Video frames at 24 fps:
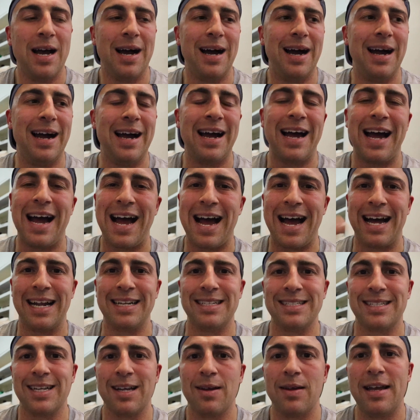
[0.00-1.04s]
Uh,
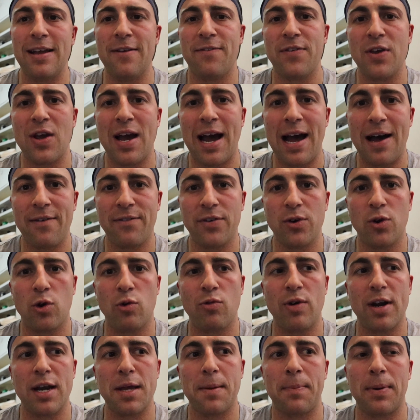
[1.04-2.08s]
and if you haven't
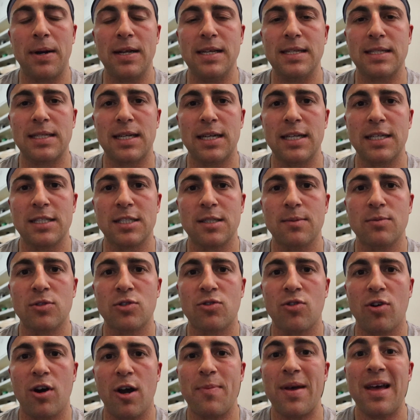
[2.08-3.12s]
already, please click
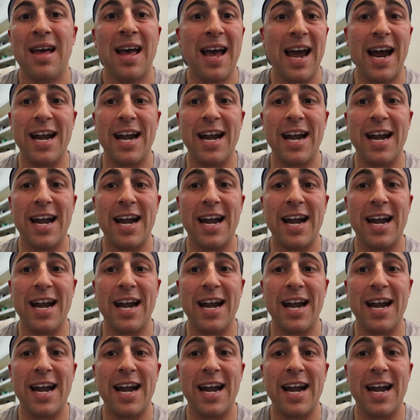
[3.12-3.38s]
subscribe.